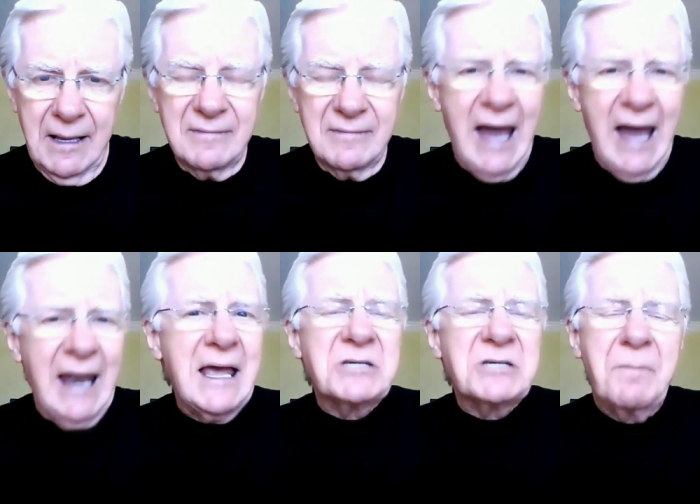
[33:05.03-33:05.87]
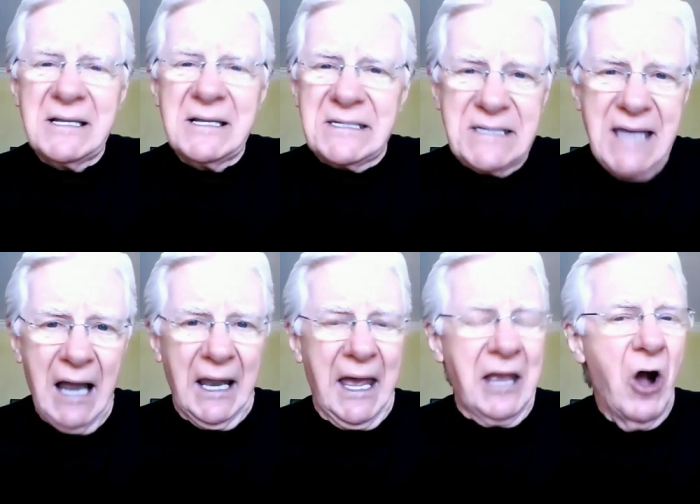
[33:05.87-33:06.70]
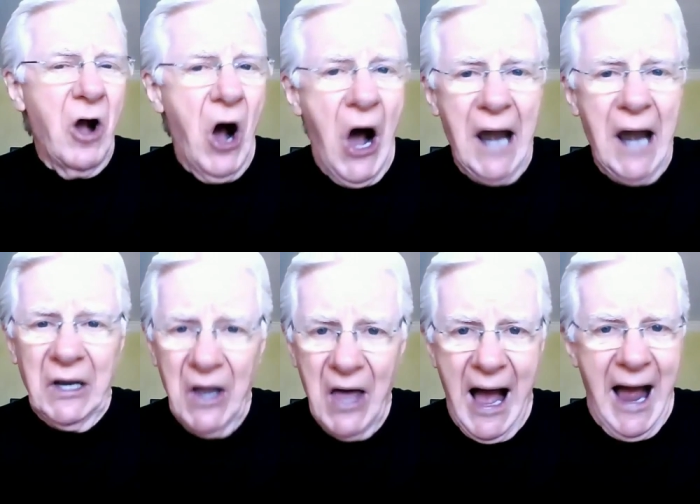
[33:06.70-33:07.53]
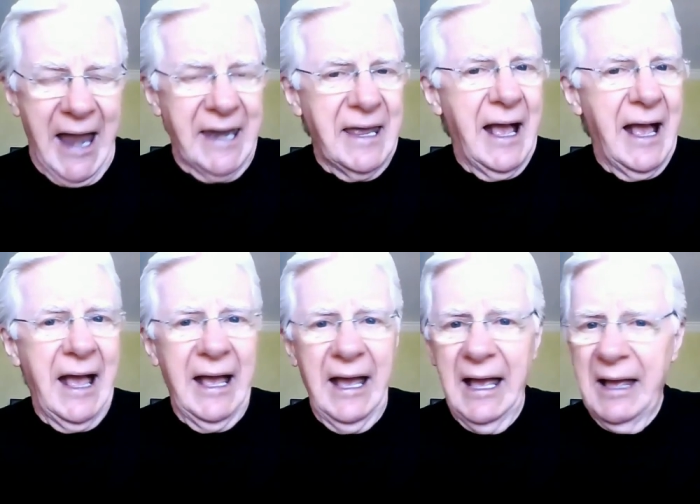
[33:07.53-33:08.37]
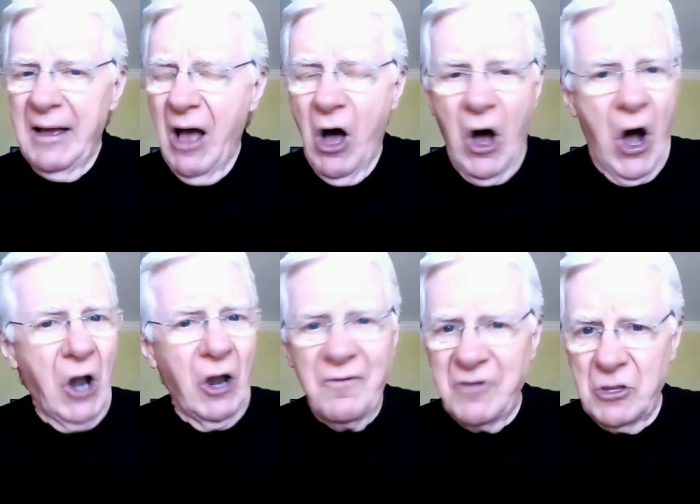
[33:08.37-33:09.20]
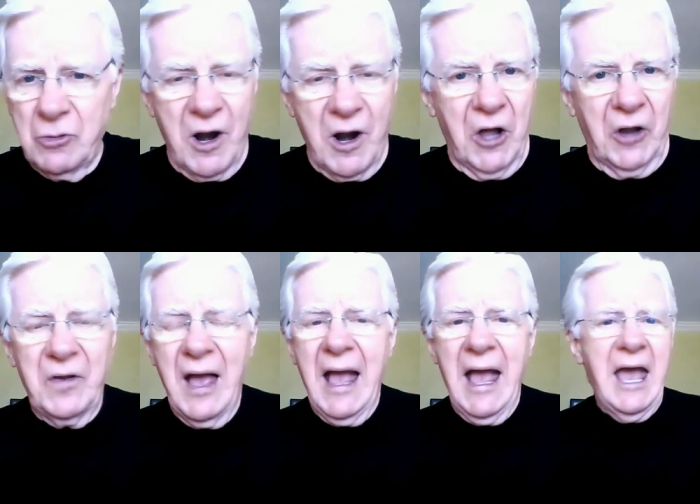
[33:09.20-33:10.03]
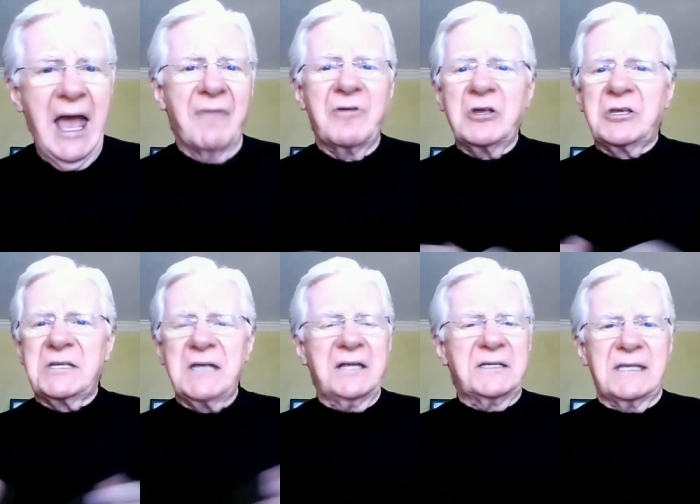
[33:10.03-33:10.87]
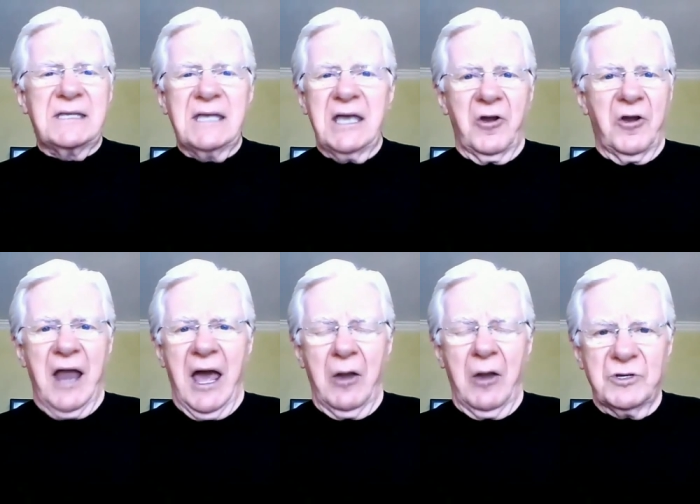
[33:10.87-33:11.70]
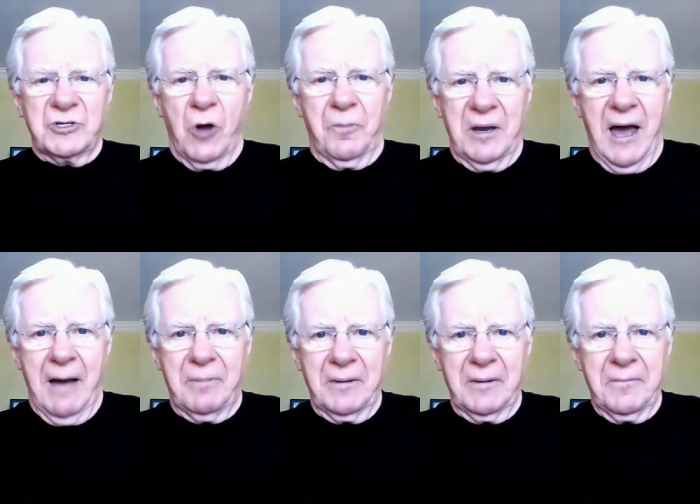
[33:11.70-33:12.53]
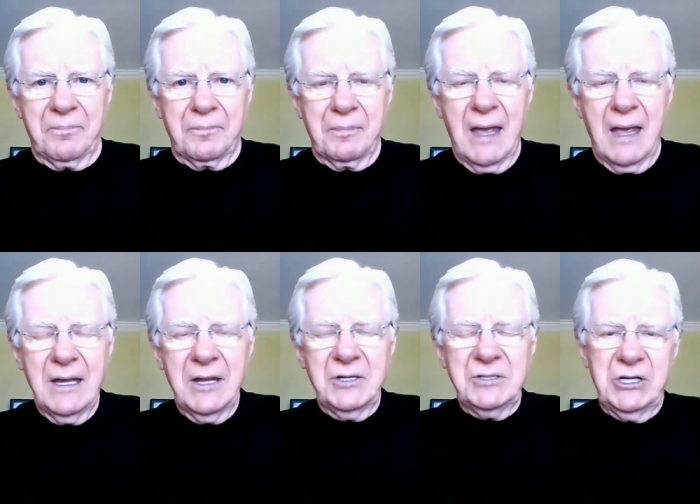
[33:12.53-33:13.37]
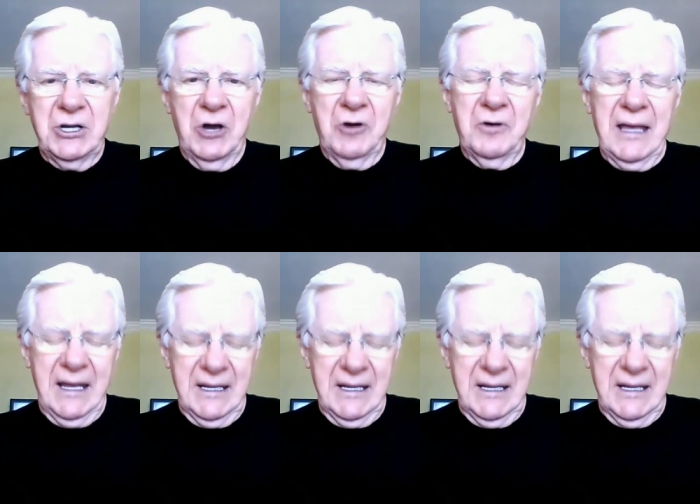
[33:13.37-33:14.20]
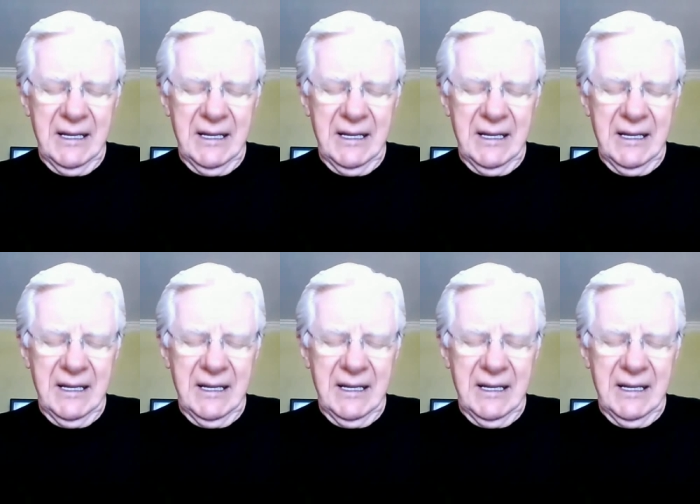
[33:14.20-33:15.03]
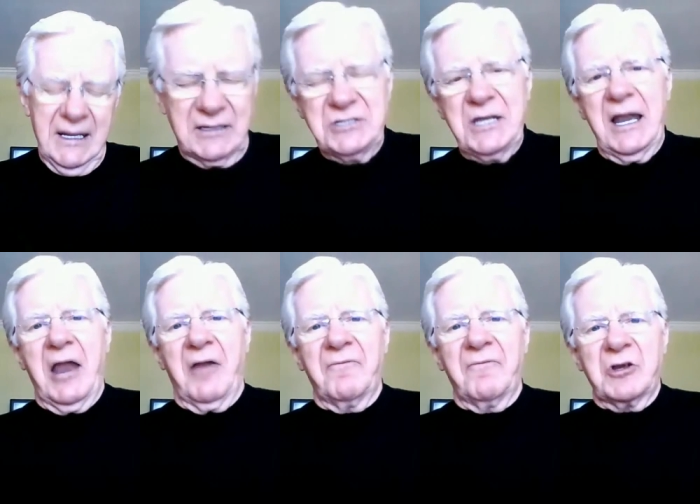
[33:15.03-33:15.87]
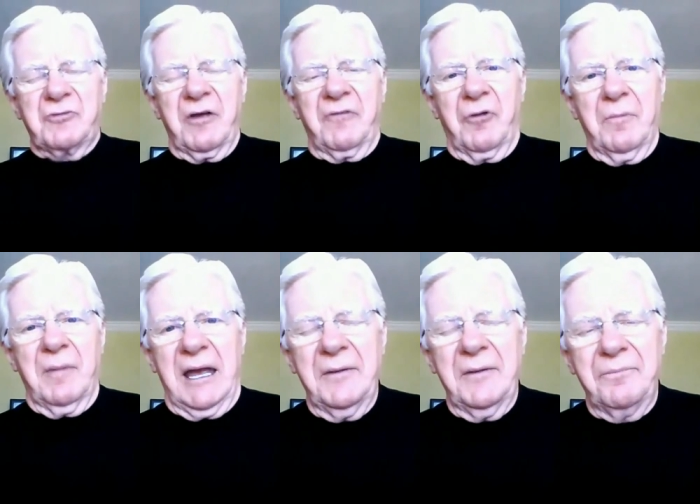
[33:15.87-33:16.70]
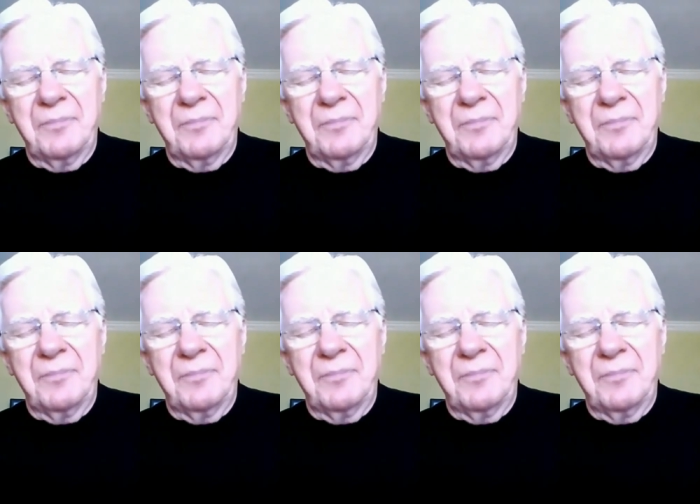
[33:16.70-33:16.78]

That has been selling online all over the world ever since the internet was opened up. But you know, it's a strange thing on it. This is an anniversary for me.